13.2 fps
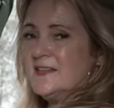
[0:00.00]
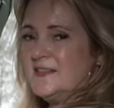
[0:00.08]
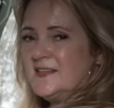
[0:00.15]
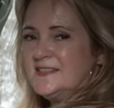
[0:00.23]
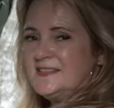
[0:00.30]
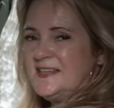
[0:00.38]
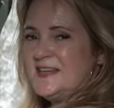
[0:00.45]

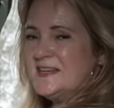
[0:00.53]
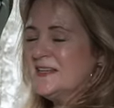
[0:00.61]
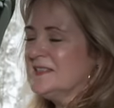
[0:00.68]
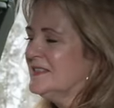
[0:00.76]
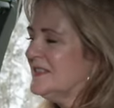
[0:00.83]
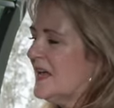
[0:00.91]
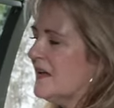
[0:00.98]
This seat
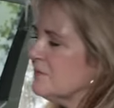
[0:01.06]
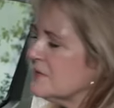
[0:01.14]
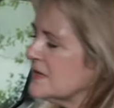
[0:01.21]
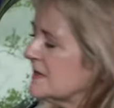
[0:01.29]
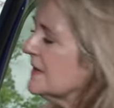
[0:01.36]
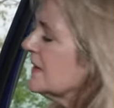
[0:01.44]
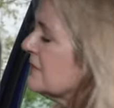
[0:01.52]
is set
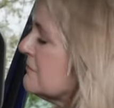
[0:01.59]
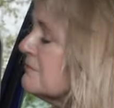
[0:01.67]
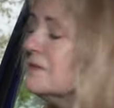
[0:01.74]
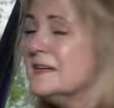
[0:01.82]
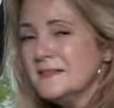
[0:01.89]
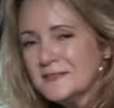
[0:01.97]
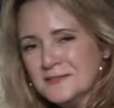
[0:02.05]
with a
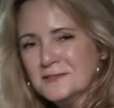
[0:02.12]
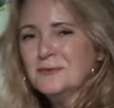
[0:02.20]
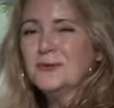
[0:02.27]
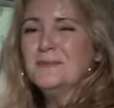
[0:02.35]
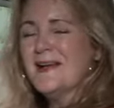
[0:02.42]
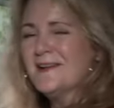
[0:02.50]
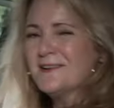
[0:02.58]
reasonable
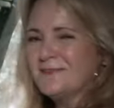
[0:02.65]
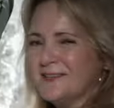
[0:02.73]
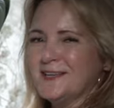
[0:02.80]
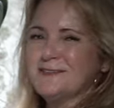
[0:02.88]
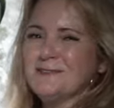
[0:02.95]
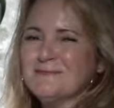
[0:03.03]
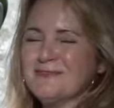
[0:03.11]
amount of
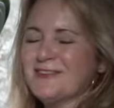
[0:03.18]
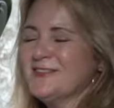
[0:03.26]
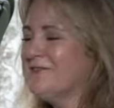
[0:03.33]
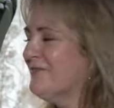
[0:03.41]
legroom for the